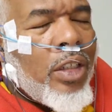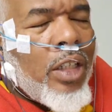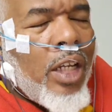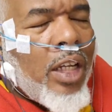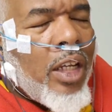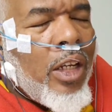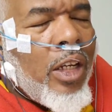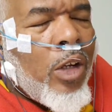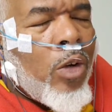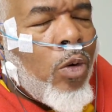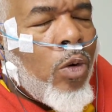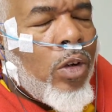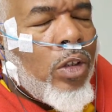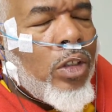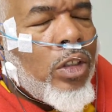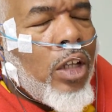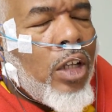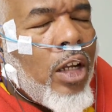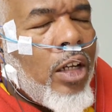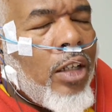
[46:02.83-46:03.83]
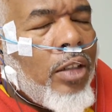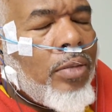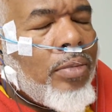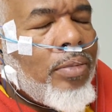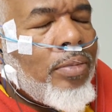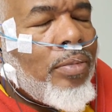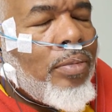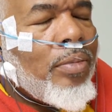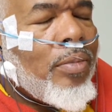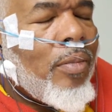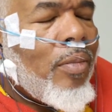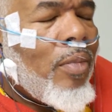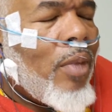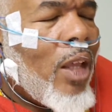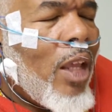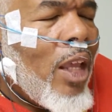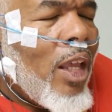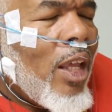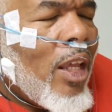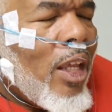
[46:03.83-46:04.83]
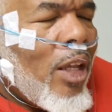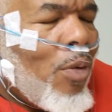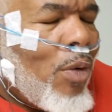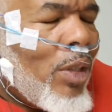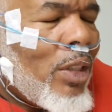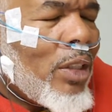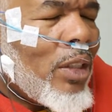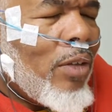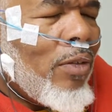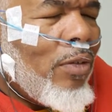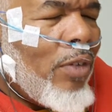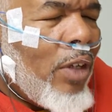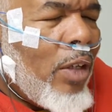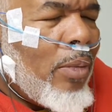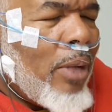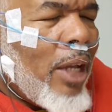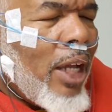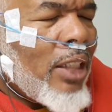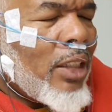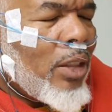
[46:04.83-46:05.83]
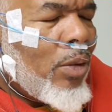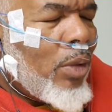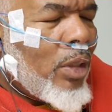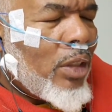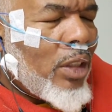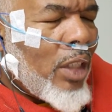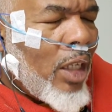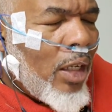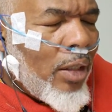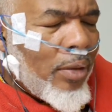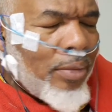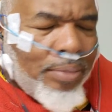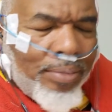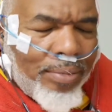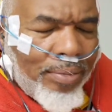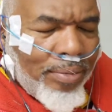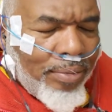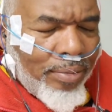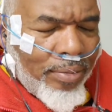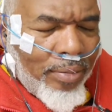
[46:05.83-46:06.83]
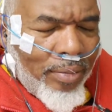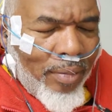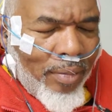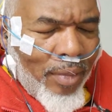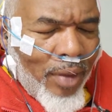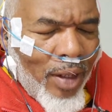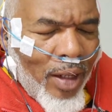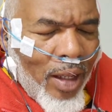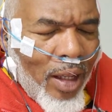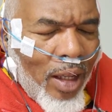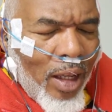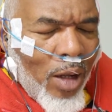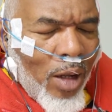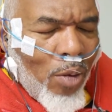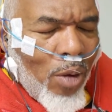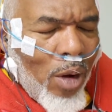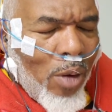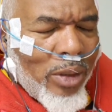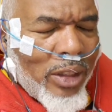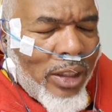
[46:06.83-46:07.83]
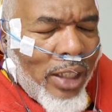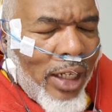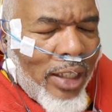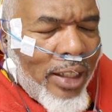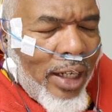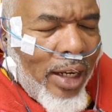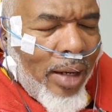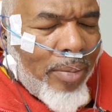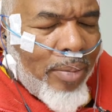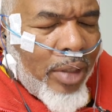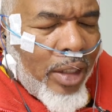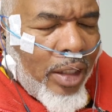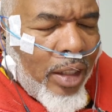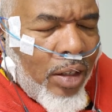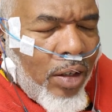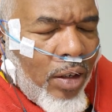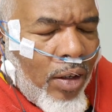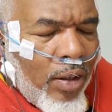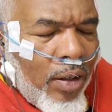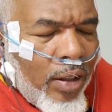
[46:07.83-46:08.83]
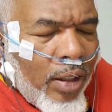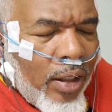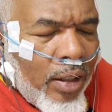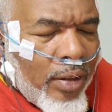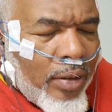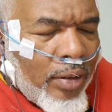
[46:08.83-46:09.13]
take any corners on it. It wasn't a VMAX. It was a, what was that damn thing called?